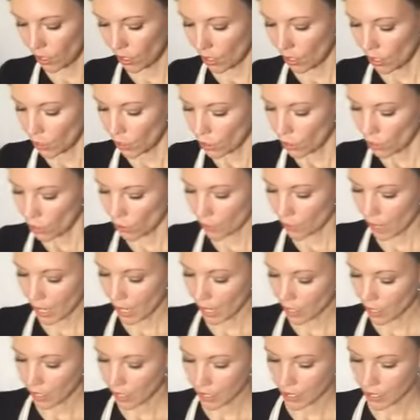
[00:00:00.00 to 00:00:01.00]
You
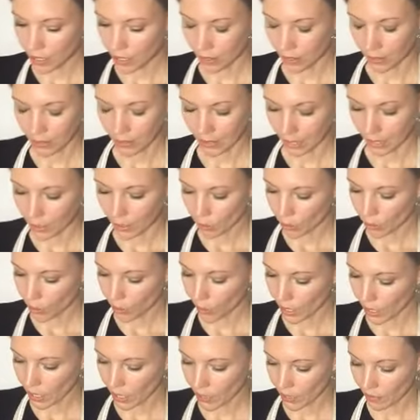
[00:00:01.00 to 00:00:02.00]
may need a little
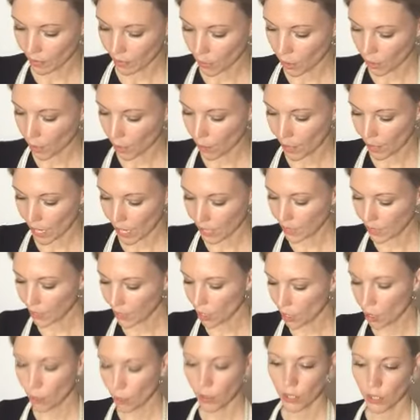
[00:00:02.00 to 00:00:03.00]
bit for the
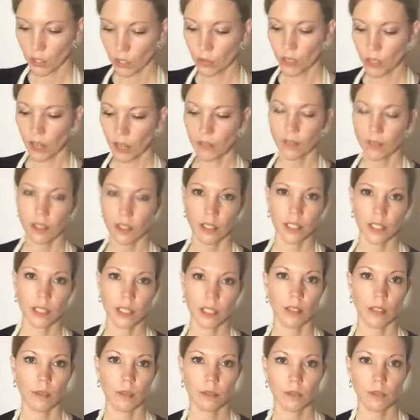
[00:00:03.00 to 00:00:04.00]
pesto, but you
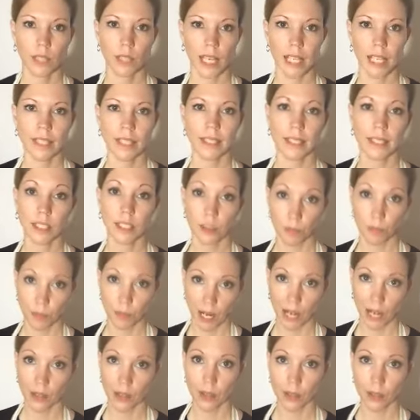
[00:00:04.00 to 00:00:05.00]
definitely less is
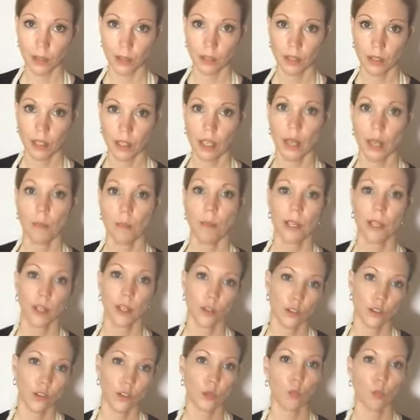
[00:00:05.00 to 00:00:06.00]
better
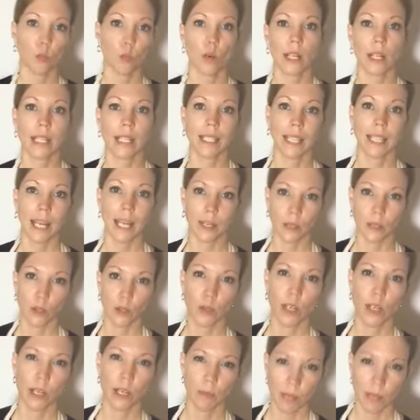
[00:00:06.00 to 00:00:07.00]
because you're wanting that
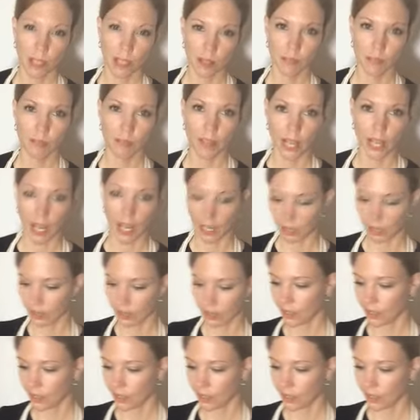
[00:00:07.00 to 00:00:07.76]
creamy effect.